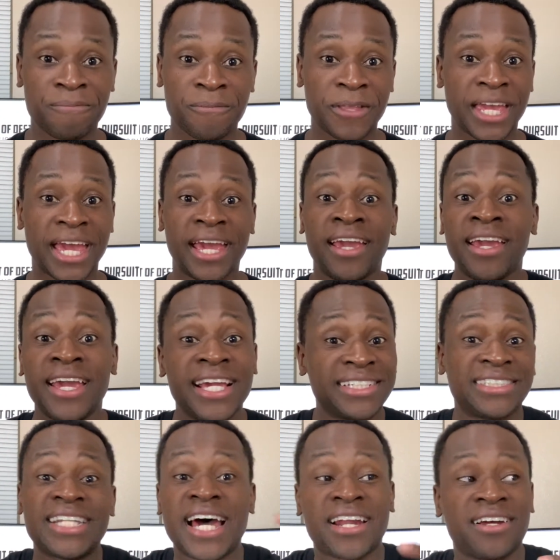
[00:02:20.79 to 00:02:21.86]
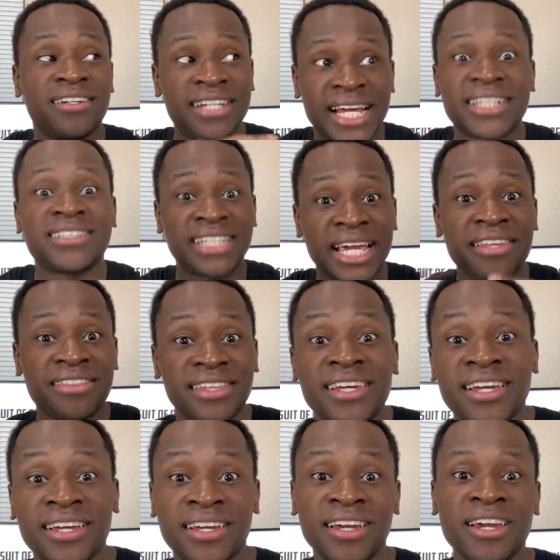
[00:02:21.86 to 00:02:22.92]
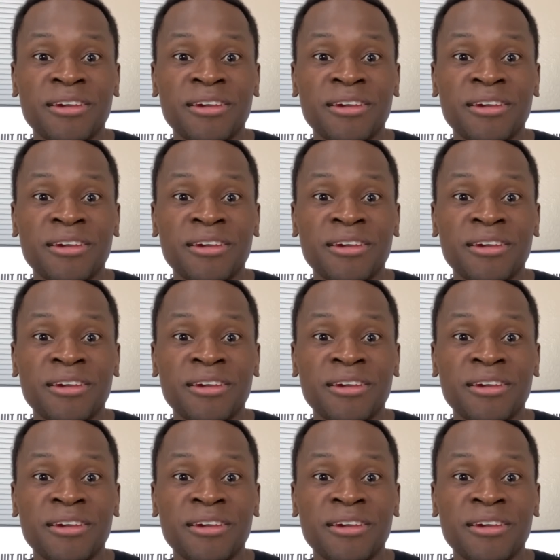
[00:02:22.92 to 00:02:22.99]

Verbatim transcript: okay it's not a next day thing